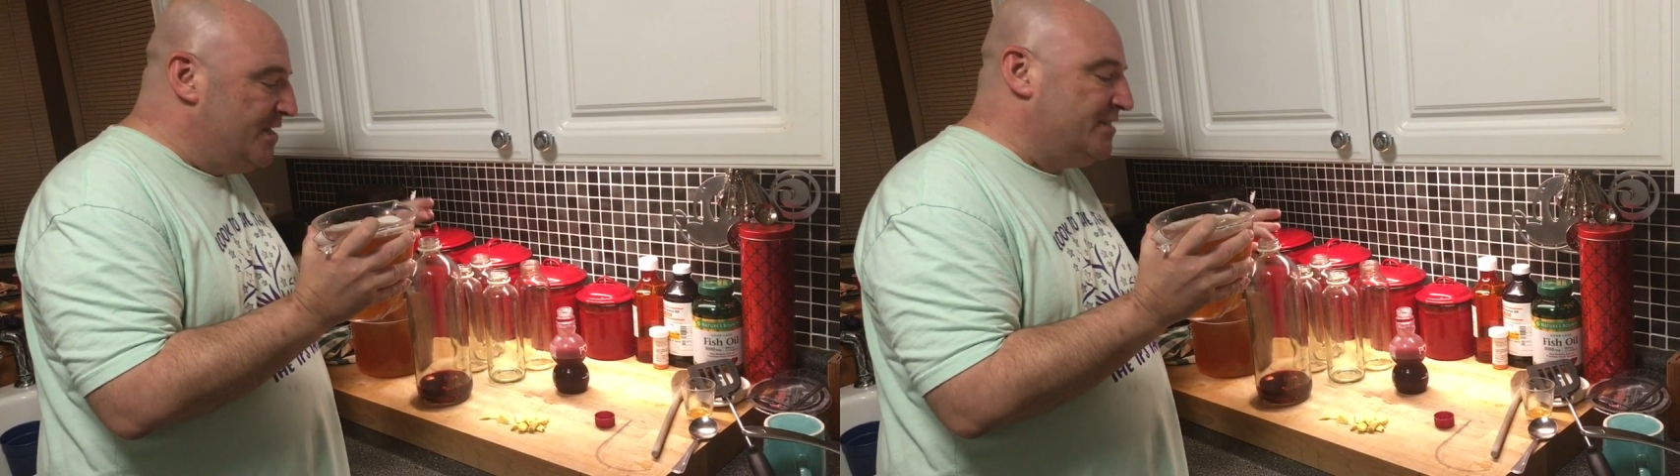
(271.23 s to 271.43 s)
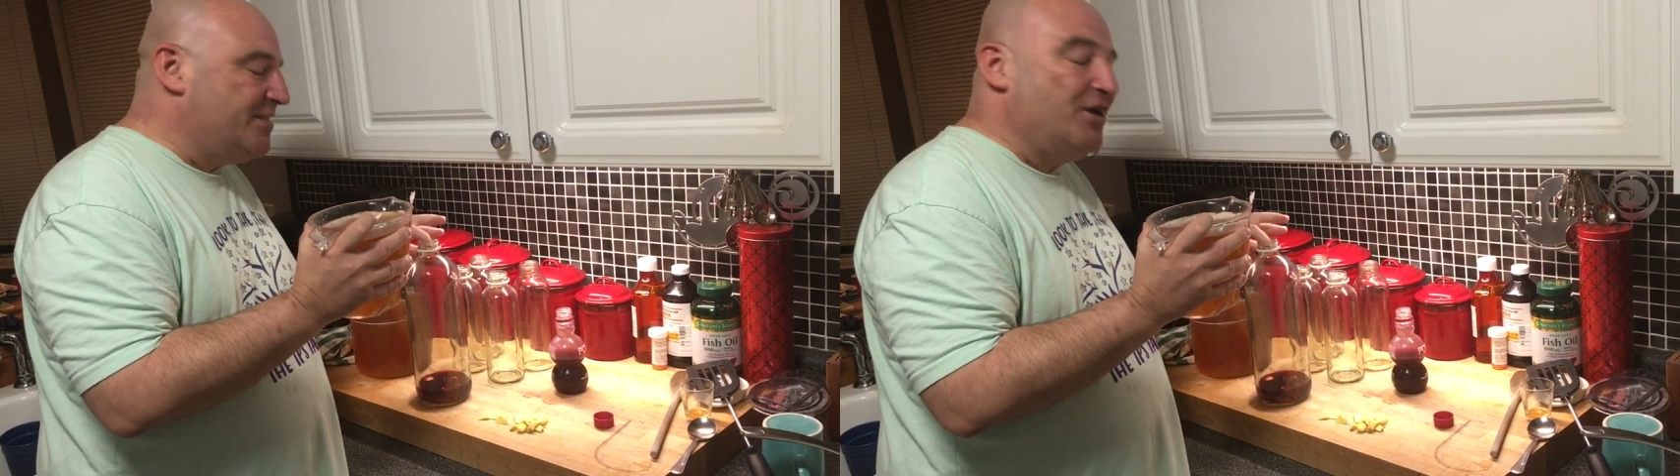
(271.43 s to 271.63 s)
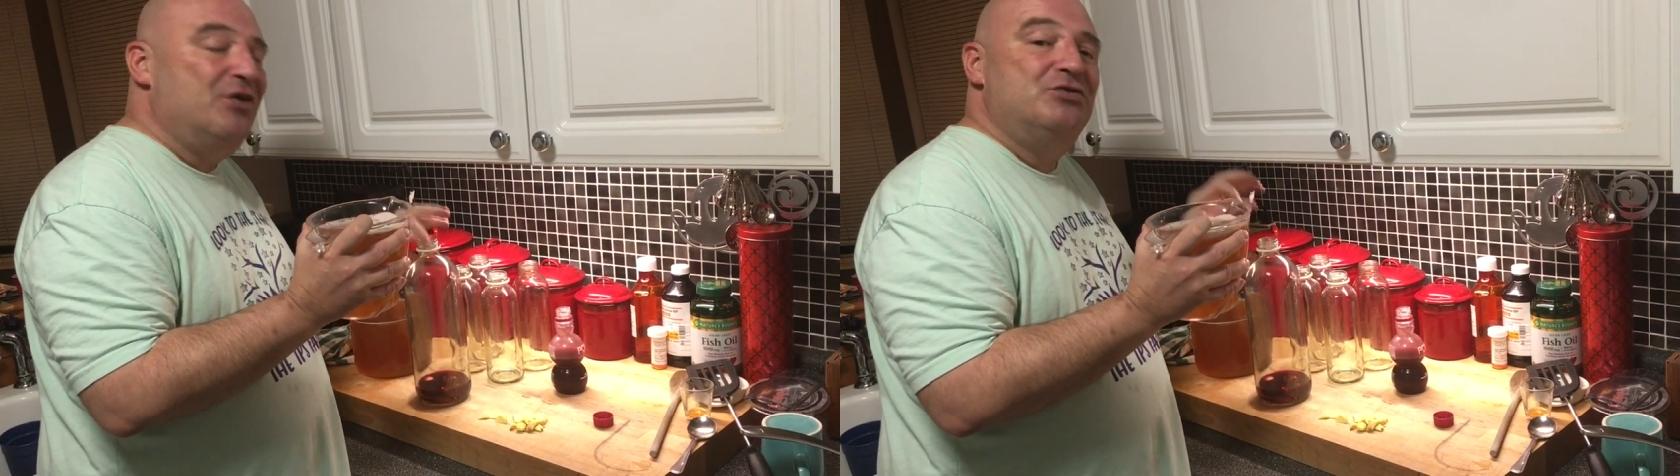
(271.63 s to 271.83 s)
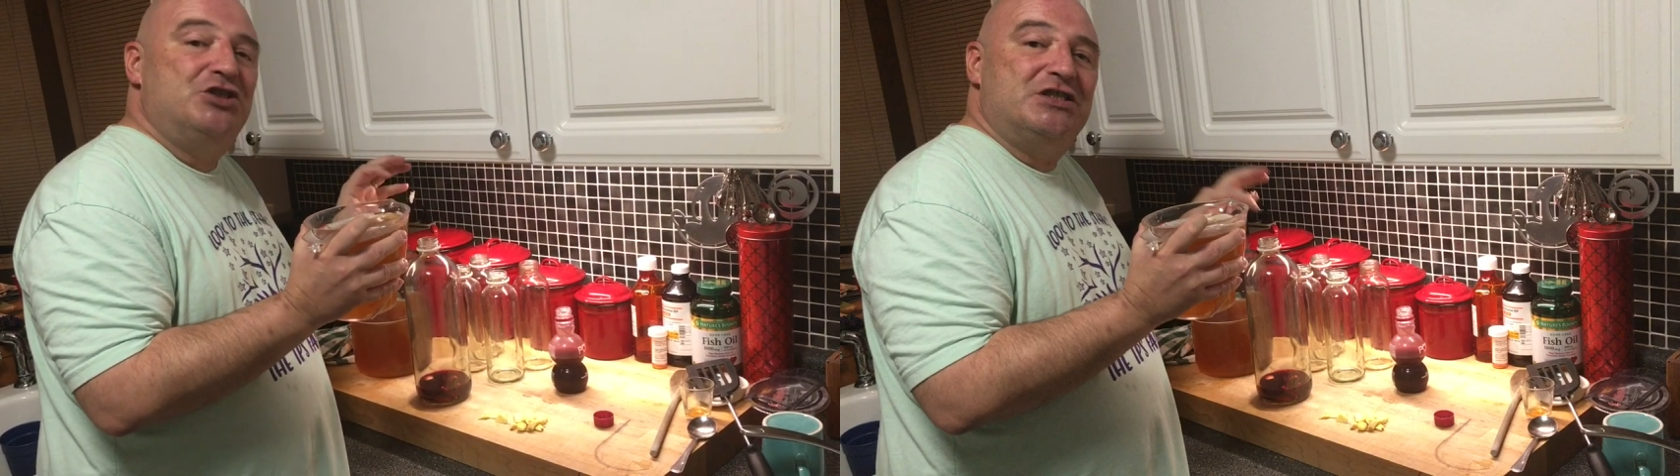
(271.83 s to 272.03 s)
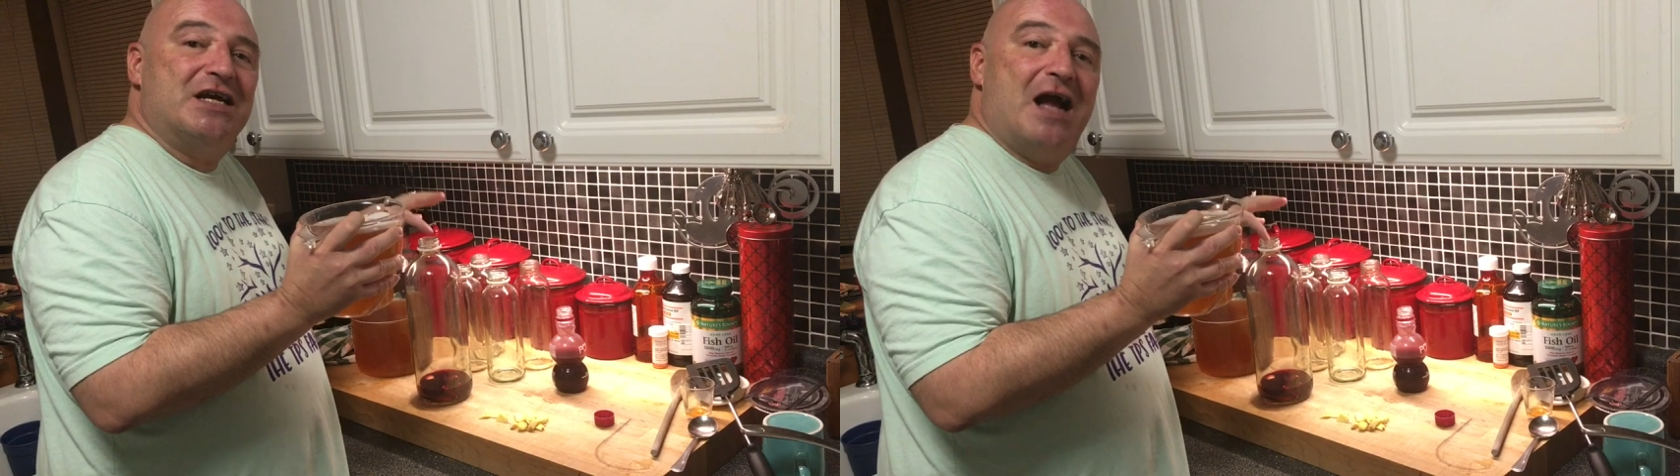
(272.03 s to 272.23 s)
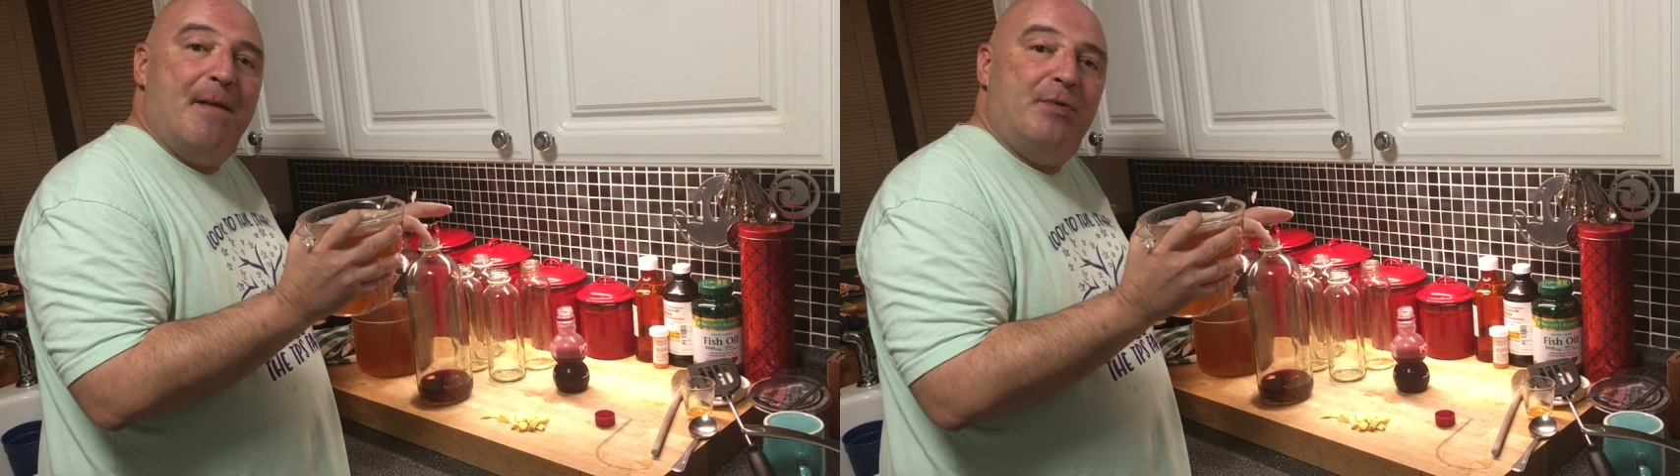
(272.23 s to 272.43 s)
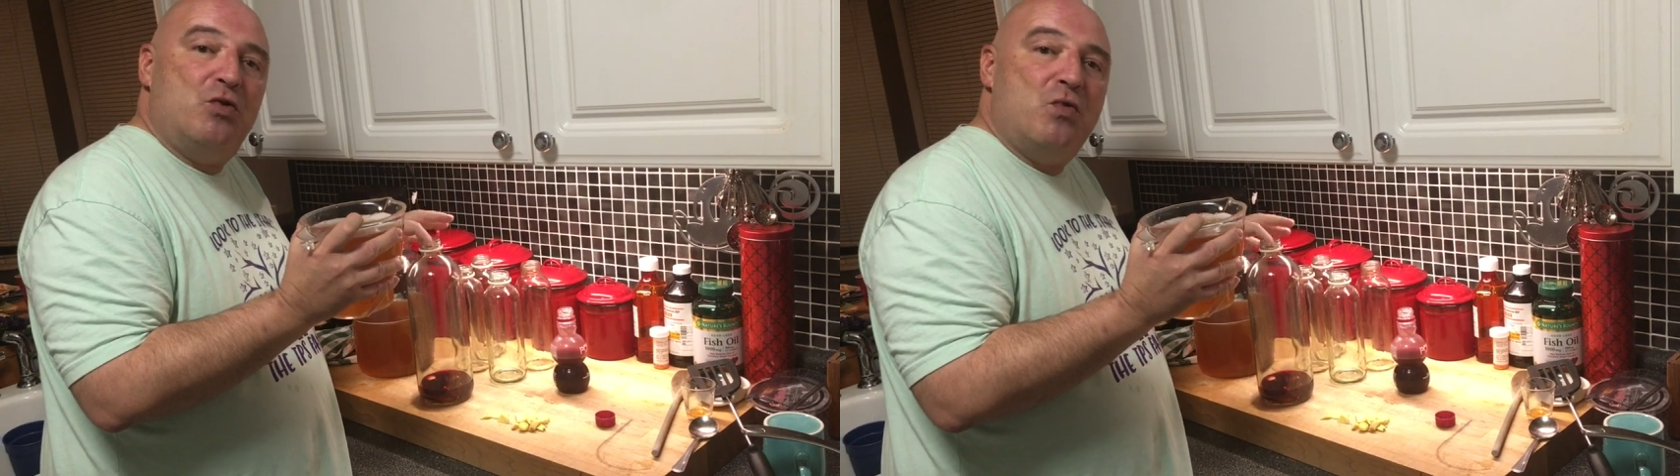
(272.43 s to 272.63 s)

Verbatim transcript: So just a couple of